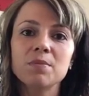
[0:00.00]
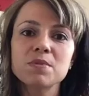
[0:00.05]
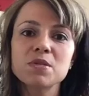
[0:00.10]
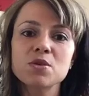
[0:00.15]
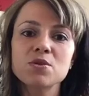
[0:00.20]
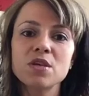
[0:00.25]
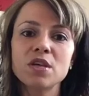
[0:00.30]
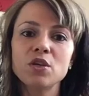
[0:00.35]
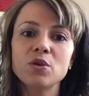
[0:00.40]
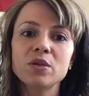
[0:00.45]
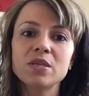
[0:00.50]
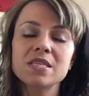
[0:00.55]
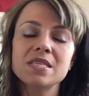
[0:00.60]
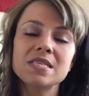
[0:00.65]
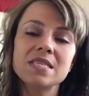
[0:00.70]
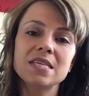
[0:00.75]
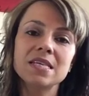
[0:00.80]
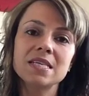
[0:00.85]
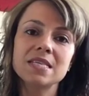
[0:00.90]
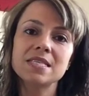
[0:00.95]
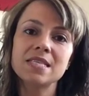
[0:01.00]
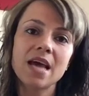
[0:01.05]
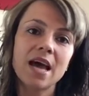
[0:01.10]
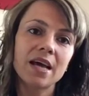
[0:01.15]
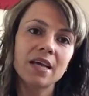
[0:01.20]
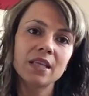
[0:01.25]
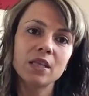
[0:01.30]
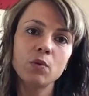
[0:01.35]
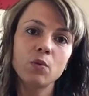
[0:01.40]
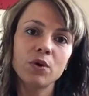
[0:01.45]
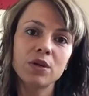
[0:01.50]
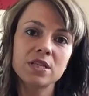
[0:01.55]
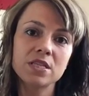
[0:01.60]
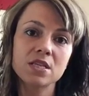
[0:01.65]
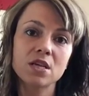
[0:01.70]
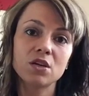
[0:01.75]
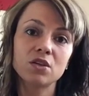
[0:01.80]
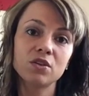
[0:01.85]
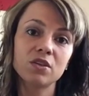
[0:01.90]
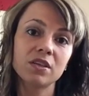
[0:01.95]
so that you can see exactly what
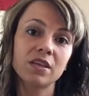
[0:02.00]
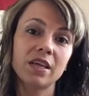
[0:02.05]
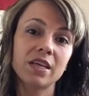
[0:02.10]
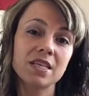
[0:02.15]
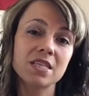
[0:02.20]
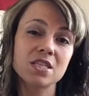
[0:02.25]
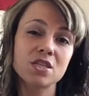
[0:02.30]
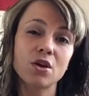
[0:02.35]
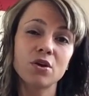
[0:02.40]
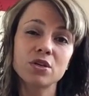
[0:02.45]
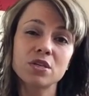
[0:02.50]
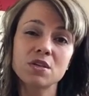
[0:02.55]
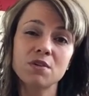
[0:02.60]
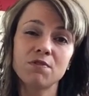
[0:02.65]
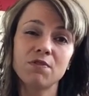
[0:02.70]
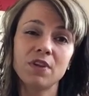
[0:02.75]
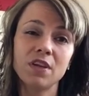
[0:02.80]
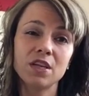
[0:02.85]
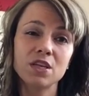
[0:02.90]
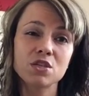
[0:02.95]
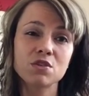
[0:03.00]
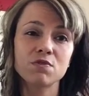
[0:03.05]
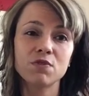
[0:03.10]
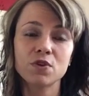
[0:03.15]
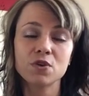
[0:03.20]
it's going to look like start to finish,